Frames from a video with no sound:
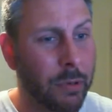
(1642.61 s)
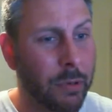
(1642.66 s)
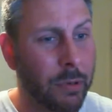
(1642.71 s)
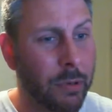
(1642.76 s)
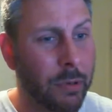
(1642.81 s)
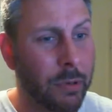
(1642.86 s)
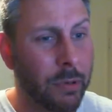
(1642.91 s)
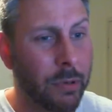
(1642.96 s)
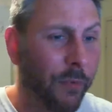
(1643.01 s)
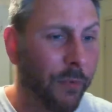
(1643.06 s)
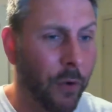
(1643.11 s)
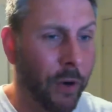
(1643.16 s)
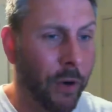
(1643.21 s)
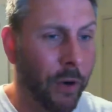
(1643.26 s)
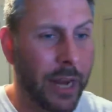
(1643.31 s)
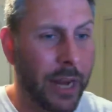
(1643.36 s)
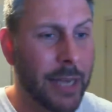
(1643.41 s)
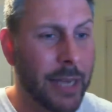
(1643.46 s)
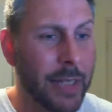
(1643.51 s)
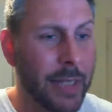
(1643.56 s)
I just find
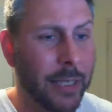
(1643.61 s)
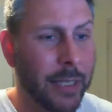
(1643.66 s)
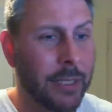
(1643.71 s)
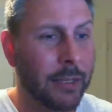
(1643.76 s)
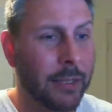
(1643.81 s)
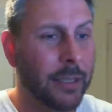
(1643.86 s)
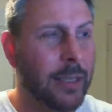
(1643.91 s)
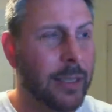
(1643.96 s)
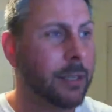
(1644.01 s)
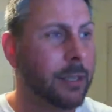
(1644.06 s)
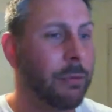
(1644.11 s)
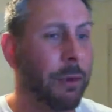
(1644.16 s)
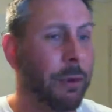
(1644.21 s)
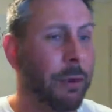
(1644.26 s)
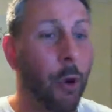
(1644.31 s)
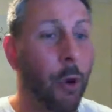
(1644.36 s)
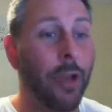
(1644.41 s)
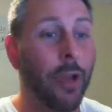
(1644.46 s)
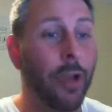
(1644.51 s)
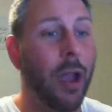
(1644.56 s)
it easier to listen to an
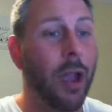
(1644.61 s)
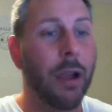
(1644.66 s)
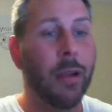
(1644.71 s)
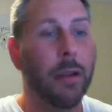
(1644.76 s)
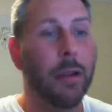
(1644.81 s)
audio